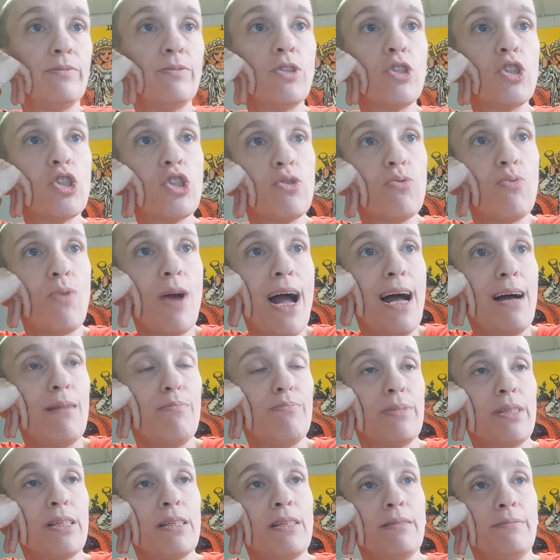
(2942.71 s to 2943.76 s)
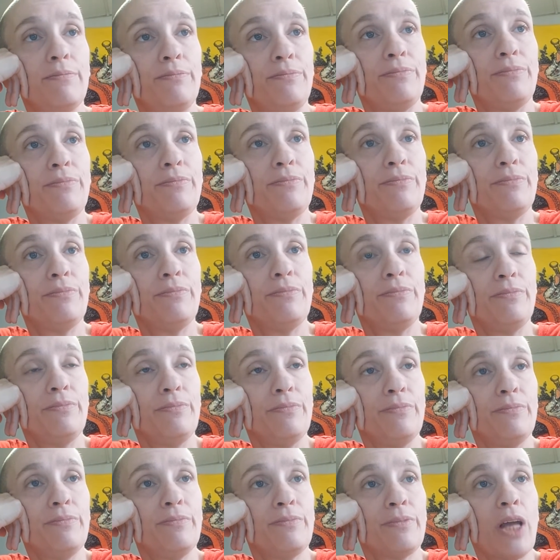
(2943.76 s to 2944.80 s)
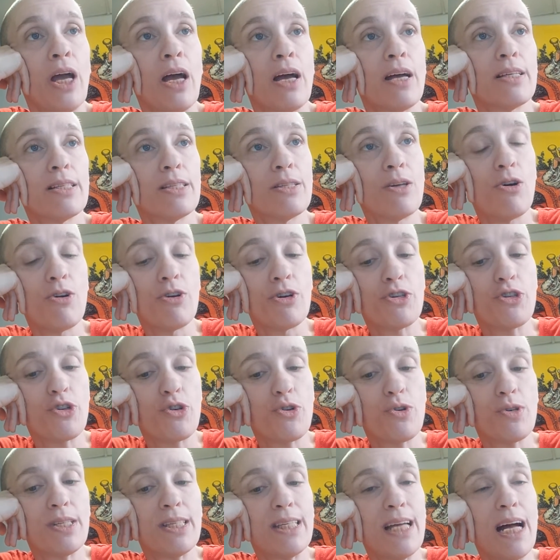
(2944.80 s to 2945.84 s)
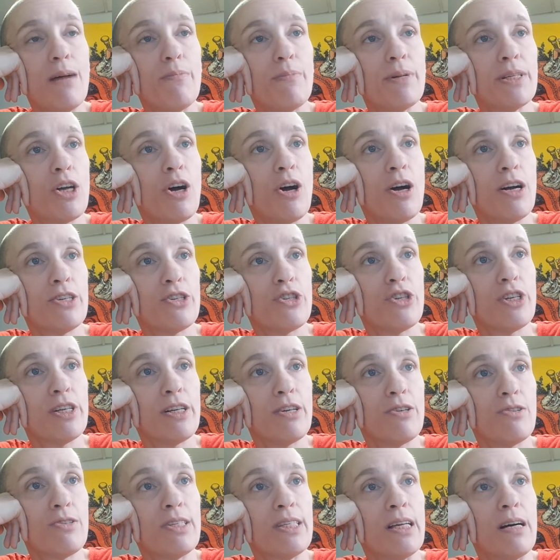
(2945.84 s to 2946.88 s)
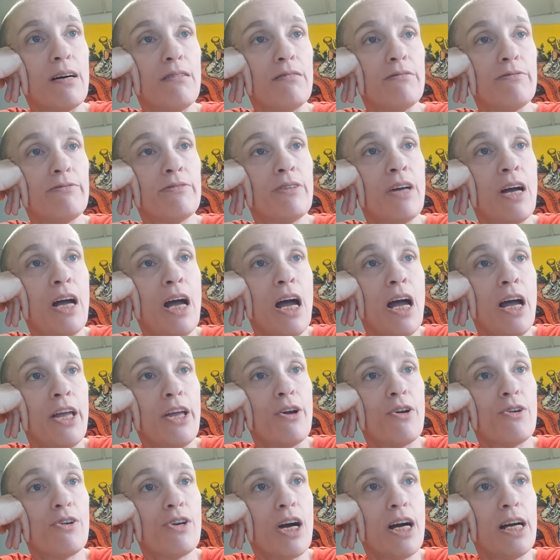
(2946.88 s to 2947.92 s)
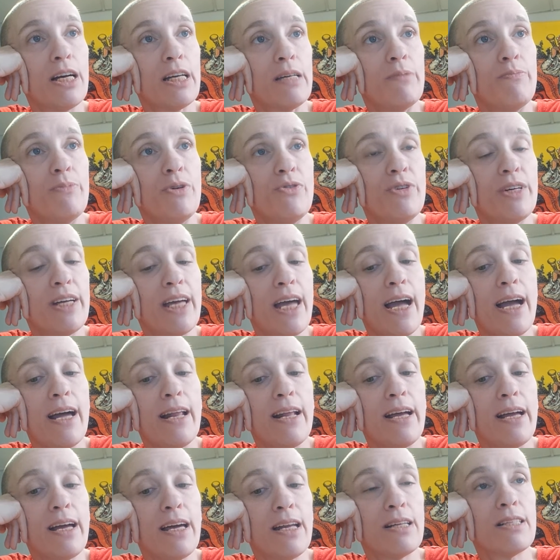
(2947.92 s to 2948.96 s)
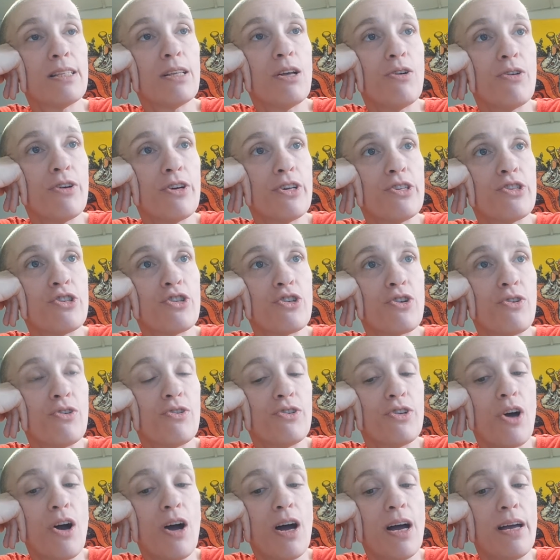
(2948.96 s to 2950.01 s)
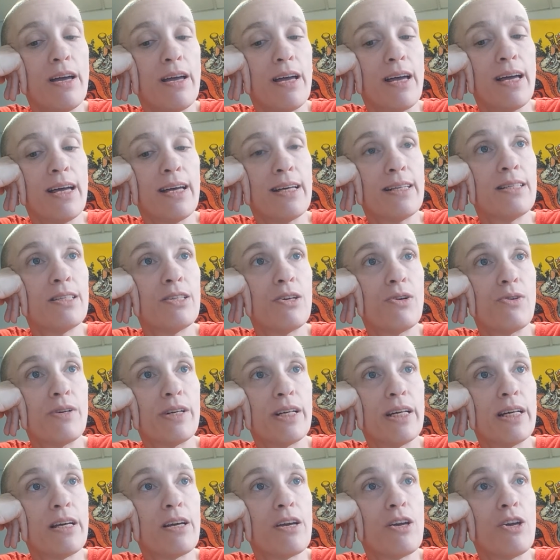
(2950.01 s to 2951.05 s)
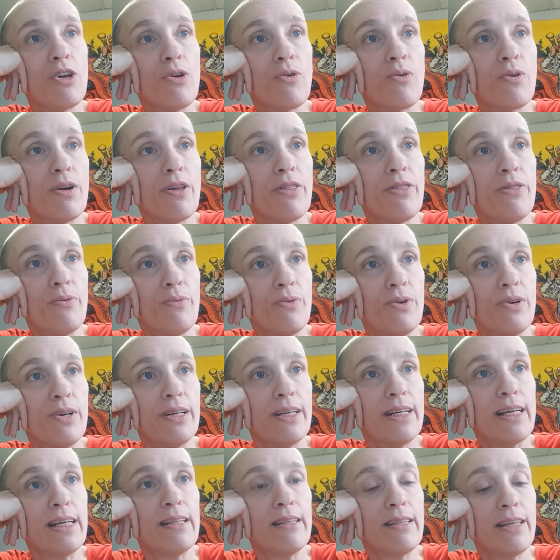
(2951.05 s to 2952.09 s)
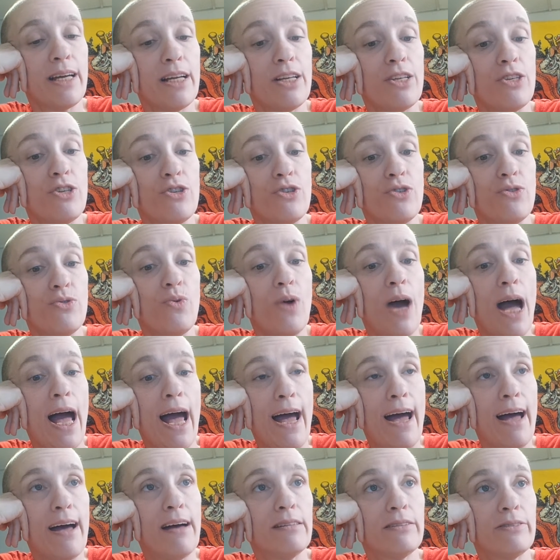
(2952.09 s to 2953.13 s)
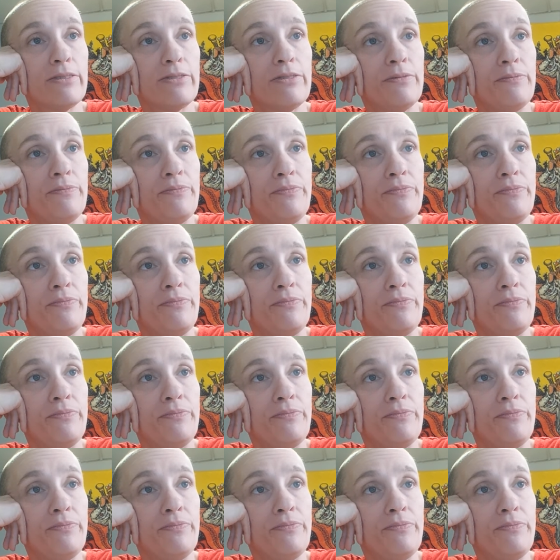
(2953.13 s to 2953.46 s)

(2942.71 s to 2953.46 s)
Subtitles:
trapped. As long as you're sabotaging yourself, you're not communicating, and as long as you're not exerting your authority that you have.